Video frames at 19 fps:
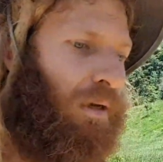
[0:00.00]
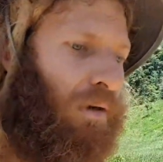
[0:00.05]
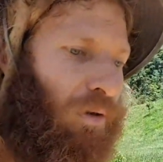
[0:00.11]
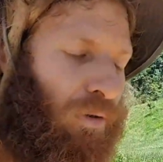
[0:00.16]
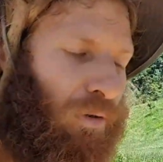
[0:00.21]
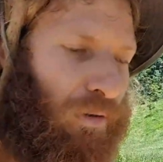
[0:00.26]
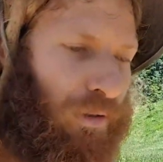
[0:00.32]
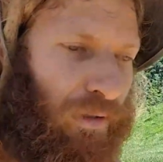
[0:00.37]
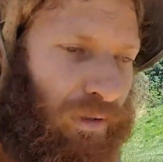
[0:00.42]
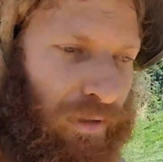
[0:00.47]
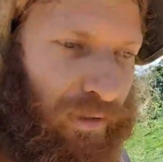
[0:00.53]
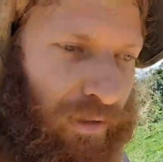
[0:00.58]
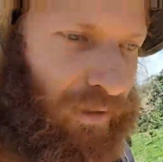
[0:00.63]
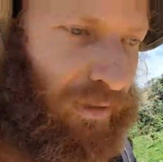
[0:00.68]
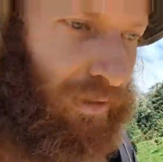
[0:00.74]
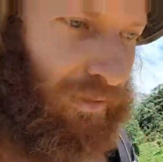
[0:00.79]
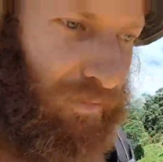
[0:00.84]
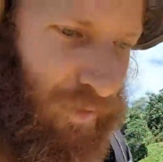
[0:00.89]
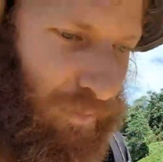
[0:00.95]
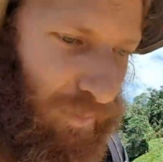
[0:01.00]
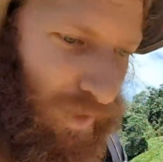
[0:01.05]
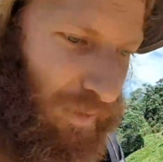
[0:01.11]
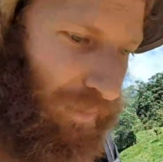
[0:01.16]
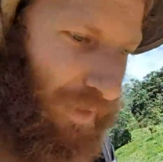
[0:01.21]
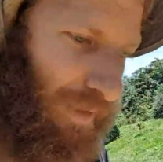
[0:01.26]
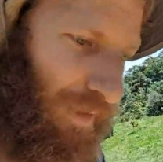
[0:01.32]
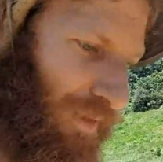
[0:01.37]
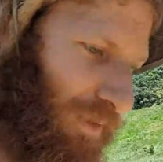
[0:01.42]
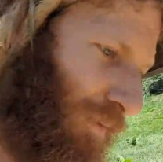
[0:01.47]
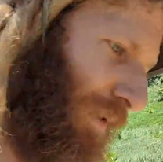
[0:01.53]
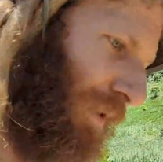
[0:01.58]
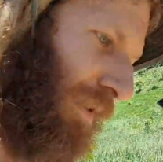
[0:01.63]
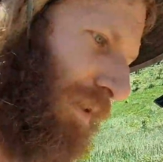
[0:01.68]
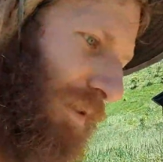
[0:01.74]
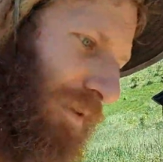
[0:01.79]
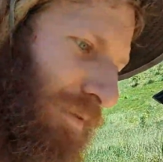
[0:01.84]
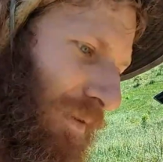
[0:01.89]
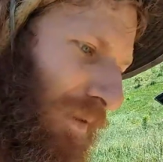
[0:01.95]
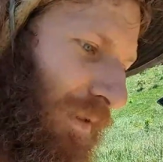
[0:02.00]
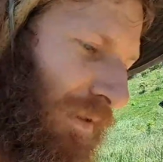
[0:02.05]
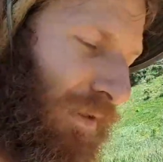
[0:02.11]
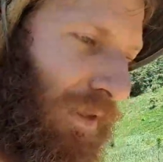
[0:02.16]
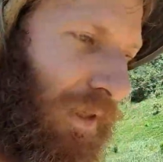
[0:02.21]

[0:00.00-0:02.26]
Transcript: Or even maybe they don't want to live in this